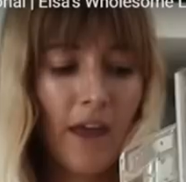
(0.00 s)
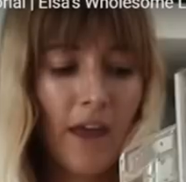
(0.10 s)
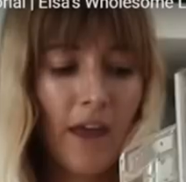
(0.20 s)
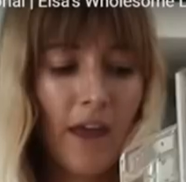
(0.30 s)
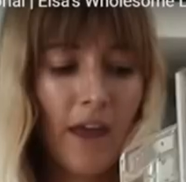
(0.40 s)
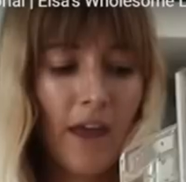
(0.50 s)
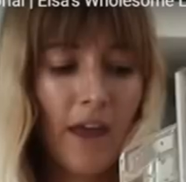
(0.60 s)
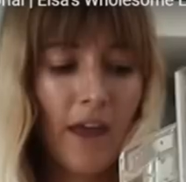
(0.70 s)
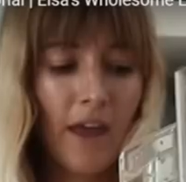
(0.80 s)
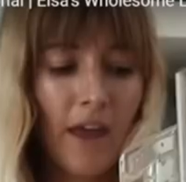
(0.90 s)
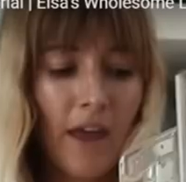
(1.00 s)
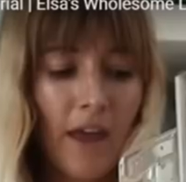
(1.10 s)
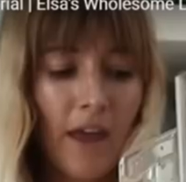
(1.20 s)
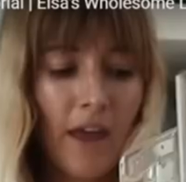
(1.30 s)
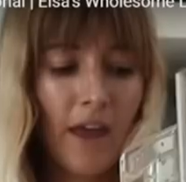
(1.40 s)

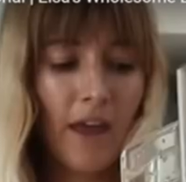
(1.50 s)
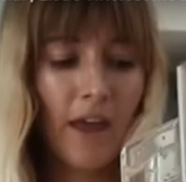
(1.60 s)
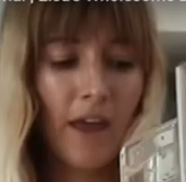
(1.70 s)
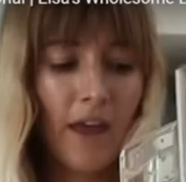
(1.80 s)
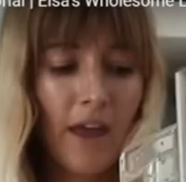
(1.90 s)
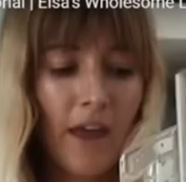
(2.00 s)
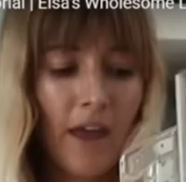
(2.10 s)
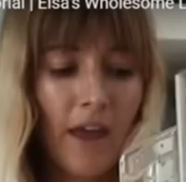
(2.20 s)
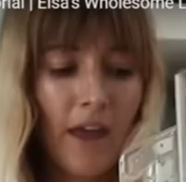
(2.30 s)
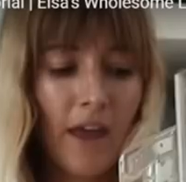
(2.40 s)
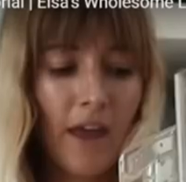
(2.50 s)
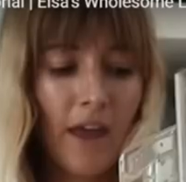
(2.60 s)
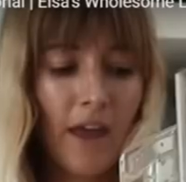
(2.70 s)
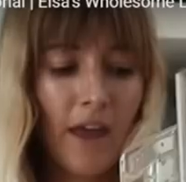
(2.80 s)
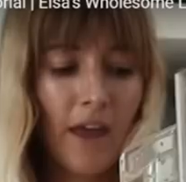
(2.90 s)

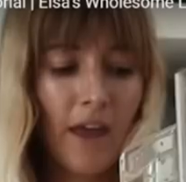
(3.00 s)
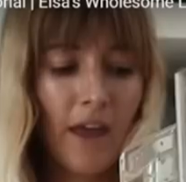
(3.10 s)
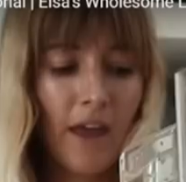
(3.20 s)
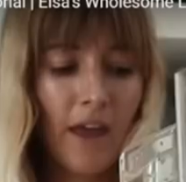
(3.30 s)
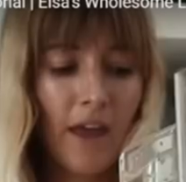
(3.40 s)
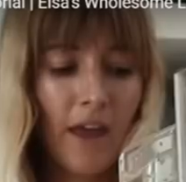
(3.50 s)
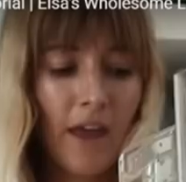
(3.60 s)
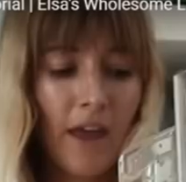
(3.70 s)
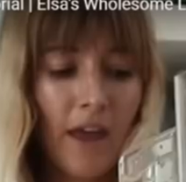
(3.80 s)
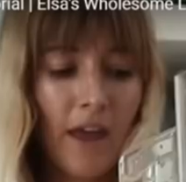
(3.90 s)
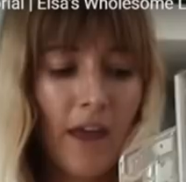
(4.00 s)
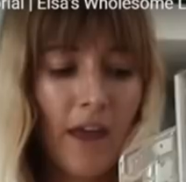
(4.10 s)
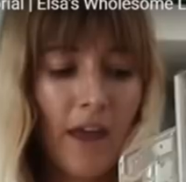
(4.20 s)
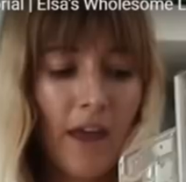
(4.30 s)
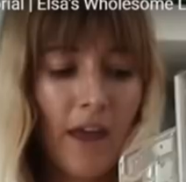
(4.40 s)

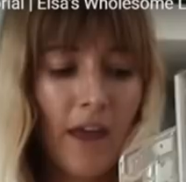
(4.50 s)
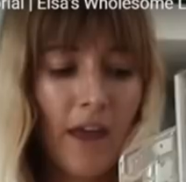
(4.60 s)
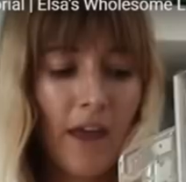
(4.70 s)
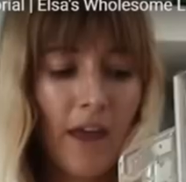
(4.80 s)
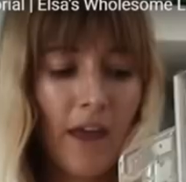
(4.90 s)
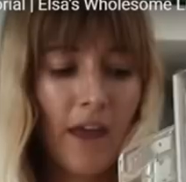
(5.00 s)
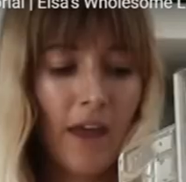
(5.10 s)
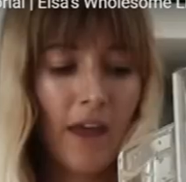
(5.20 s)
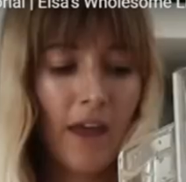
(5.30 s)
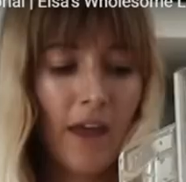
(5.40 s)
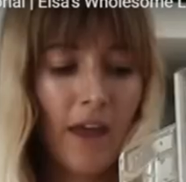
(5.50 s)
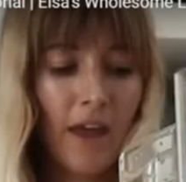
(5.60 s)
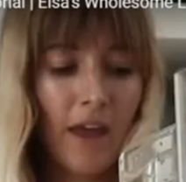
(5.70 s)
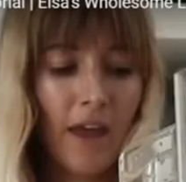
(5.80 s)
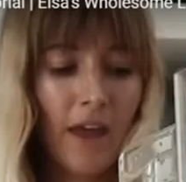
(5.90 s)

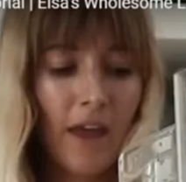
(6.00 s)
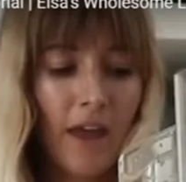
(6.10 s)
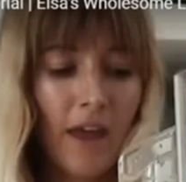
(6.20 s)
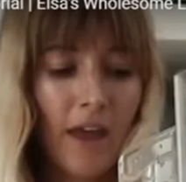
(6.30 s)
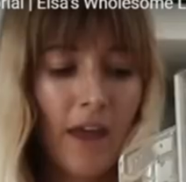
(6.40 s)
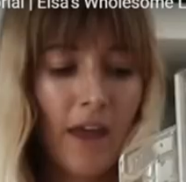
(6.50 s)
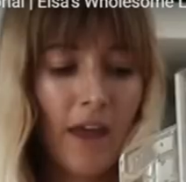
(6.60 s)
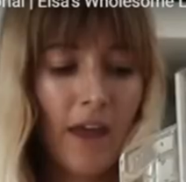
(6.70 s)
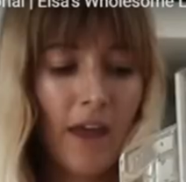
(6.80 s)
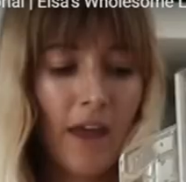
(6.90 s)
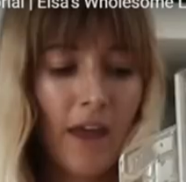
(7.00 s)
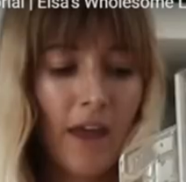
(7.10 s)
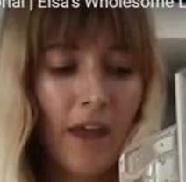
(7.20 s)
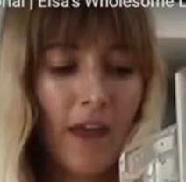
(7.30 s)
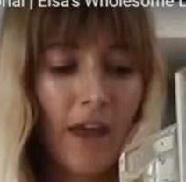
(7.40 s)

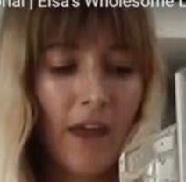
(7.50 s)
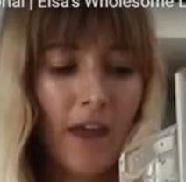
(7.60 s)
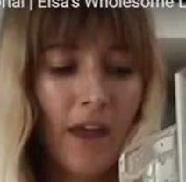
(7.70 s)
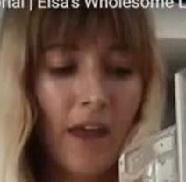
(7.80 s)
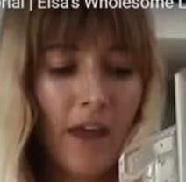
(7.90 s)
The person shown says nothing.